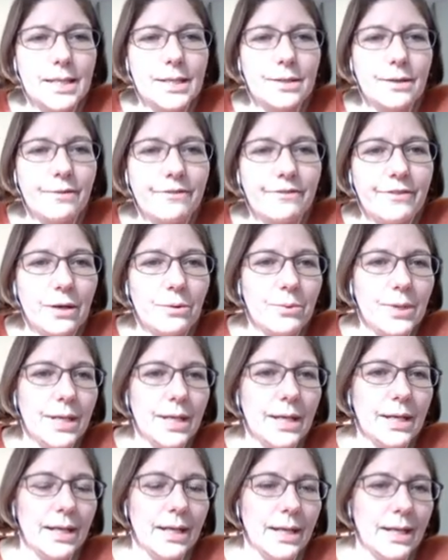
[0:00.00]
is a
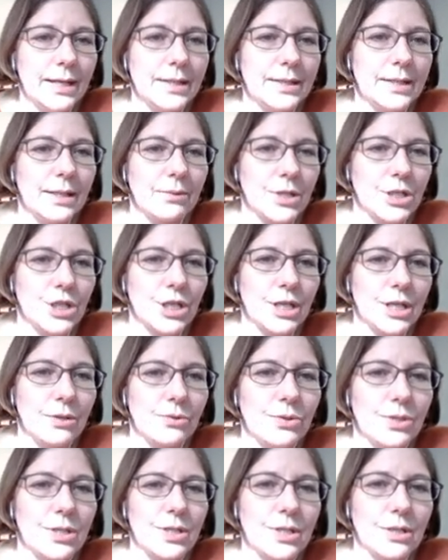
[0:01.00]
very
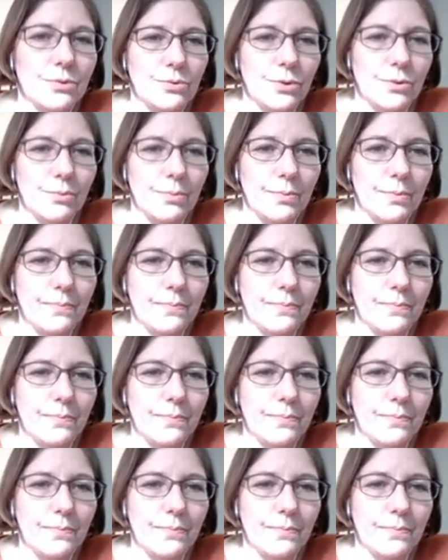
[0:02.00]
heterogeneous syndrome.